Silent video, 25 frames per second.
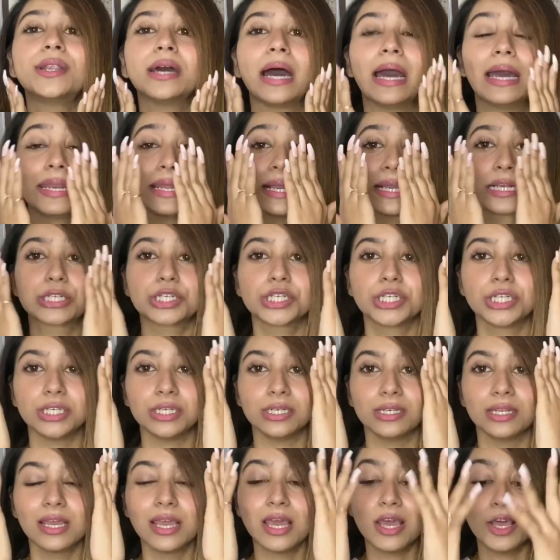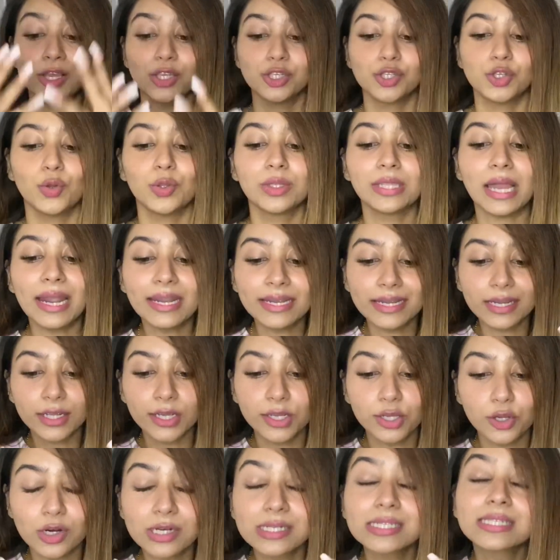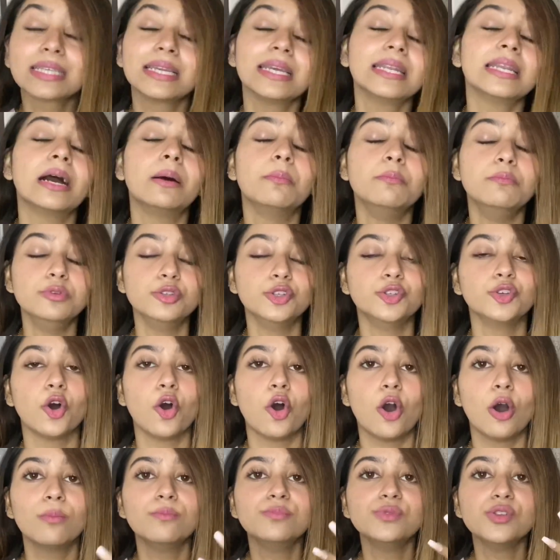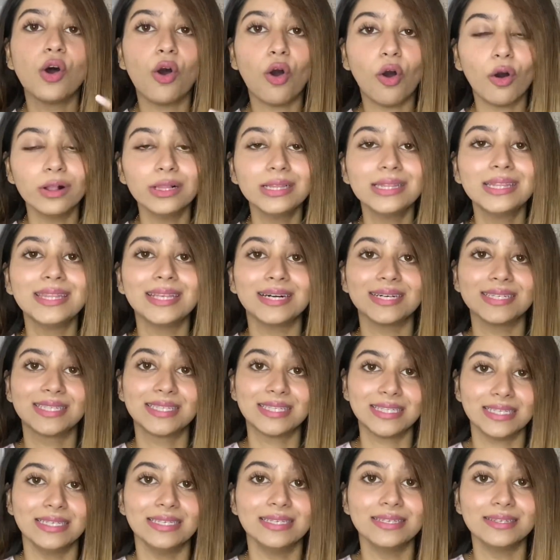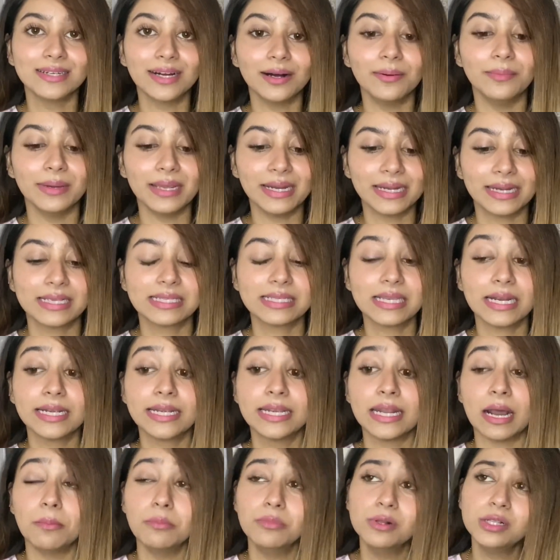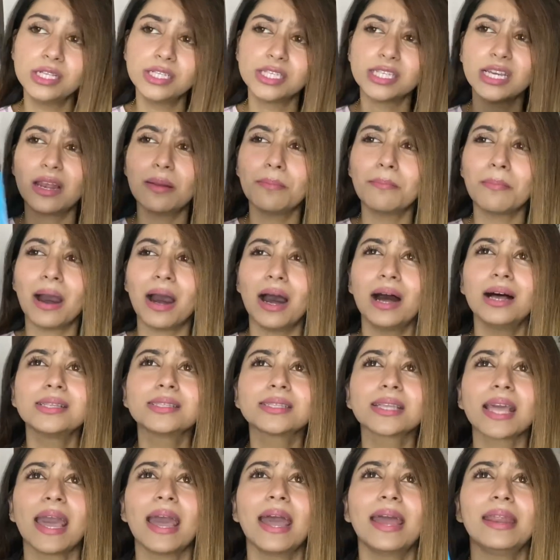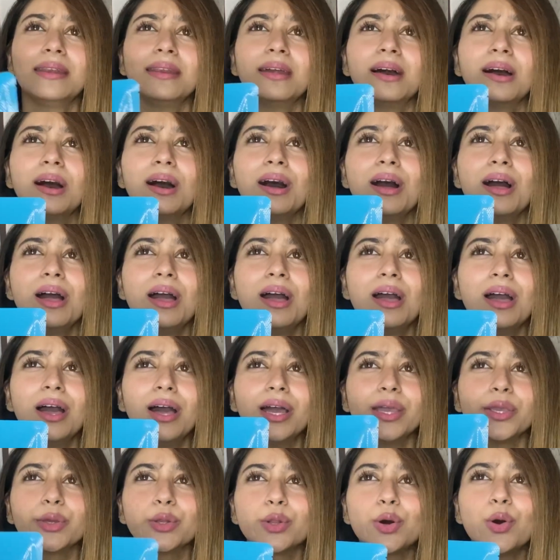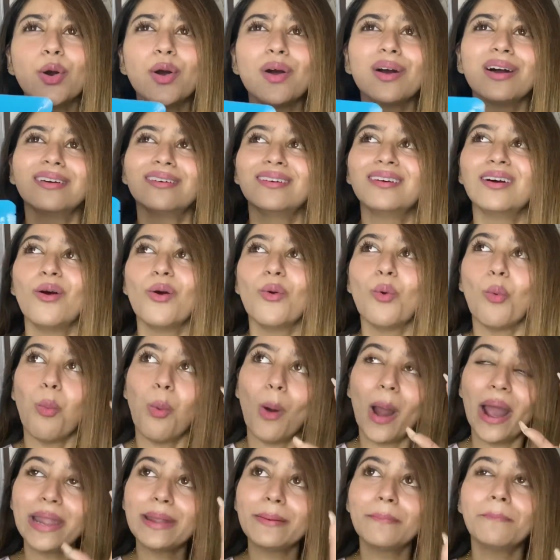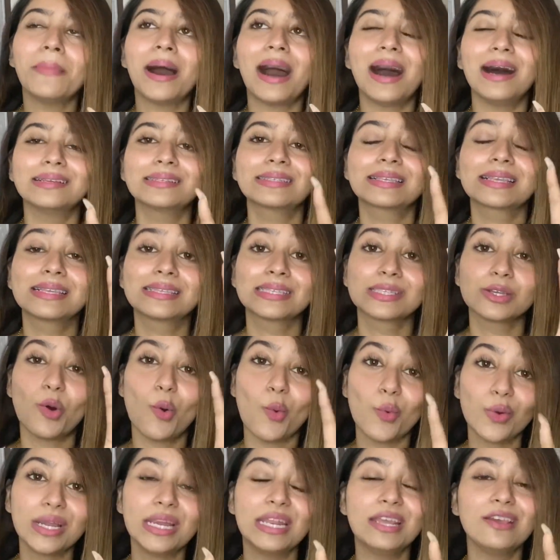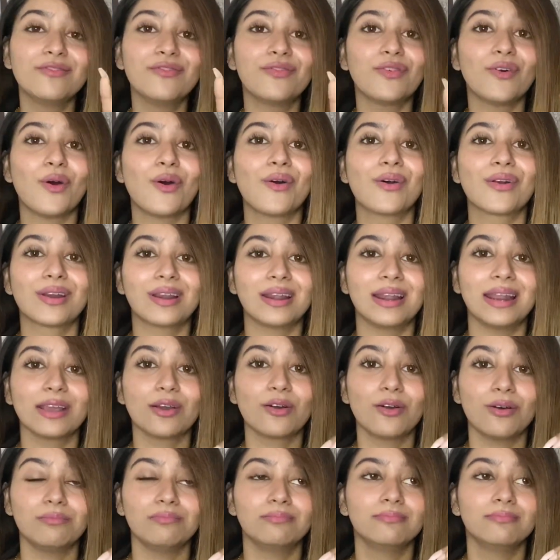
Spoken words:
direction so that your skin absorbs all the serum. It is a double gel mask, and you know, one mask is only for like